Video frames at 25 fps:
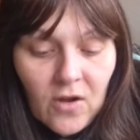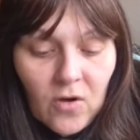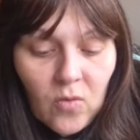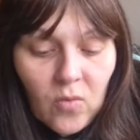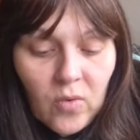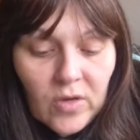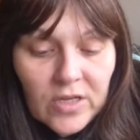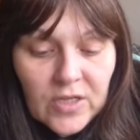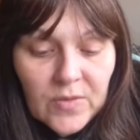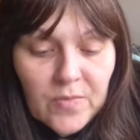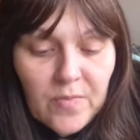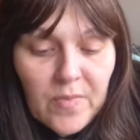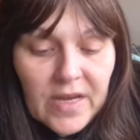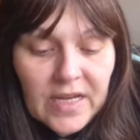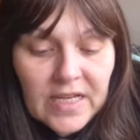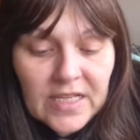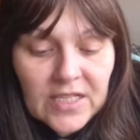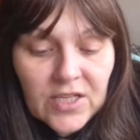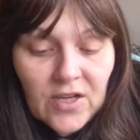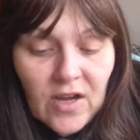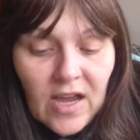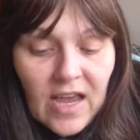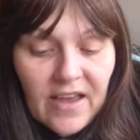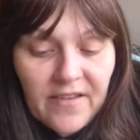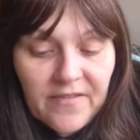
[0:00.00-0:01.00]
which means
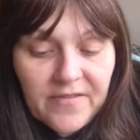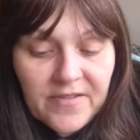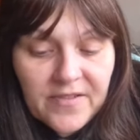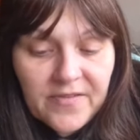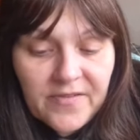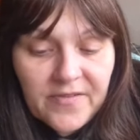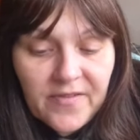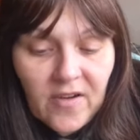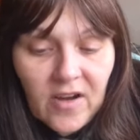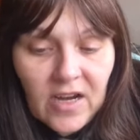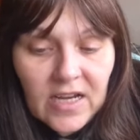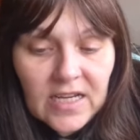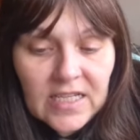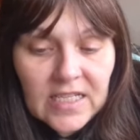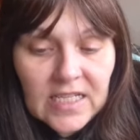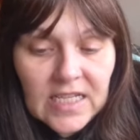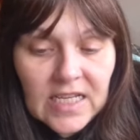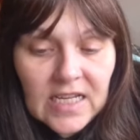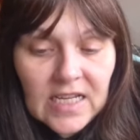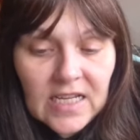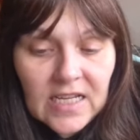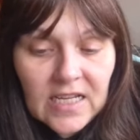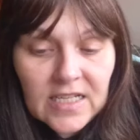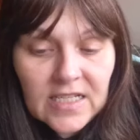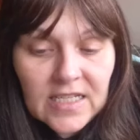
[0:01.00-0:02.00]
I have to find
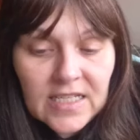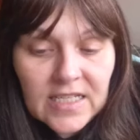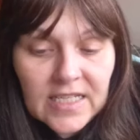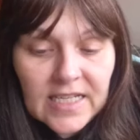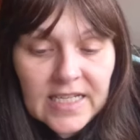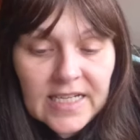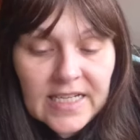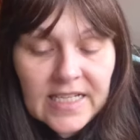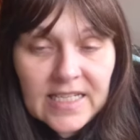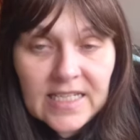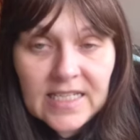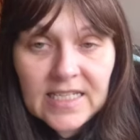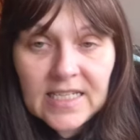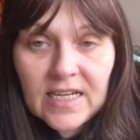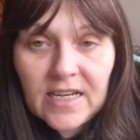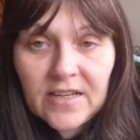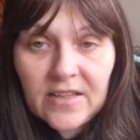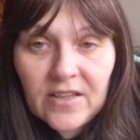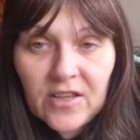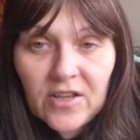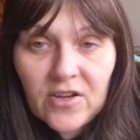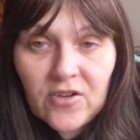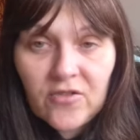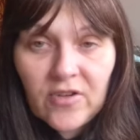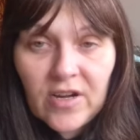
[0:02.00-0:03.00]
at least another
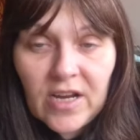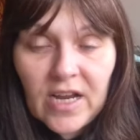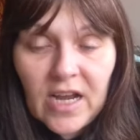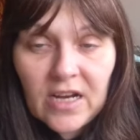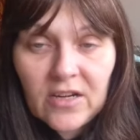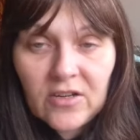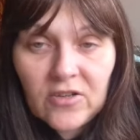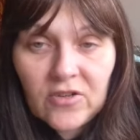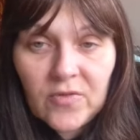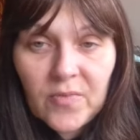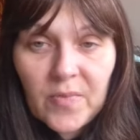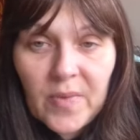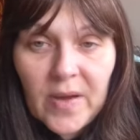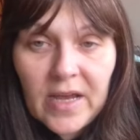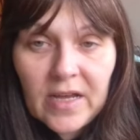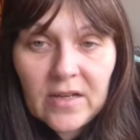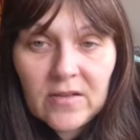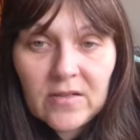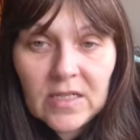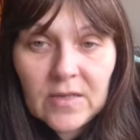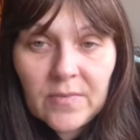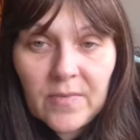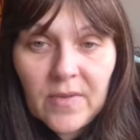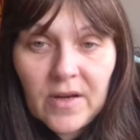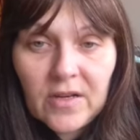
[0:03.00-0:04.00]

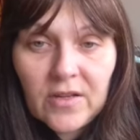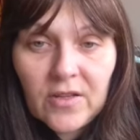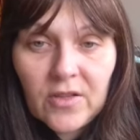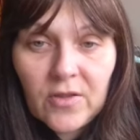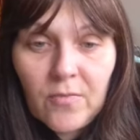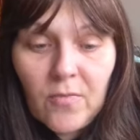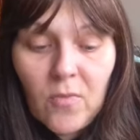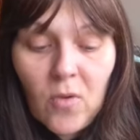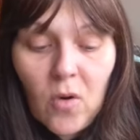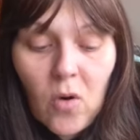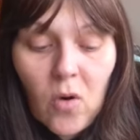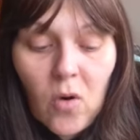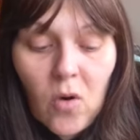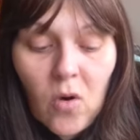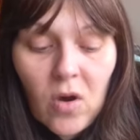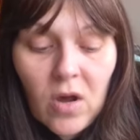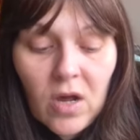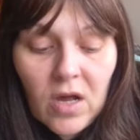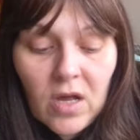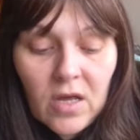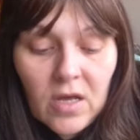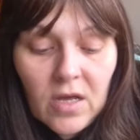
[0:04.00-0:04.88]
£300 a month more